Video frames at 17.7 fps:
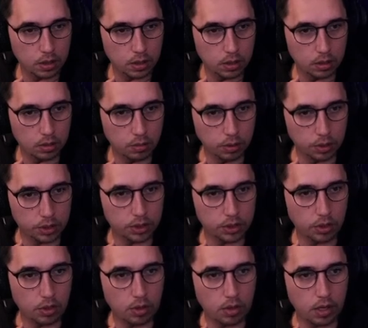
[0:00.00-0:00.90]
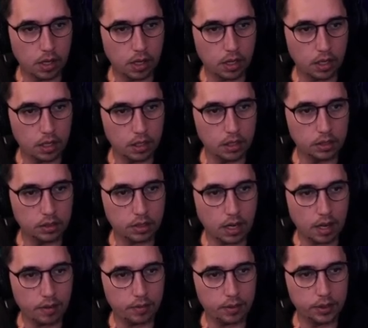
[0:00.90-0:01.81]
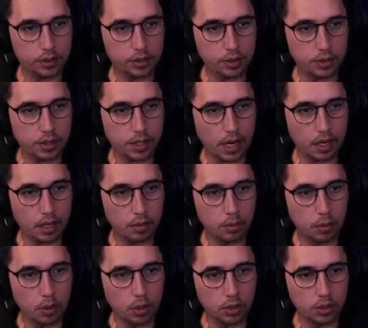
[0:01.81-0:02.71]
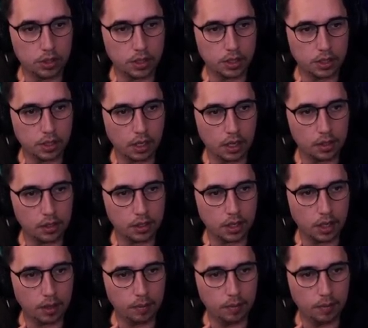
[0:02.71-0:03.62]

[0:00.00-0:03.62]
Was Sora traveling through data worlds the entire time?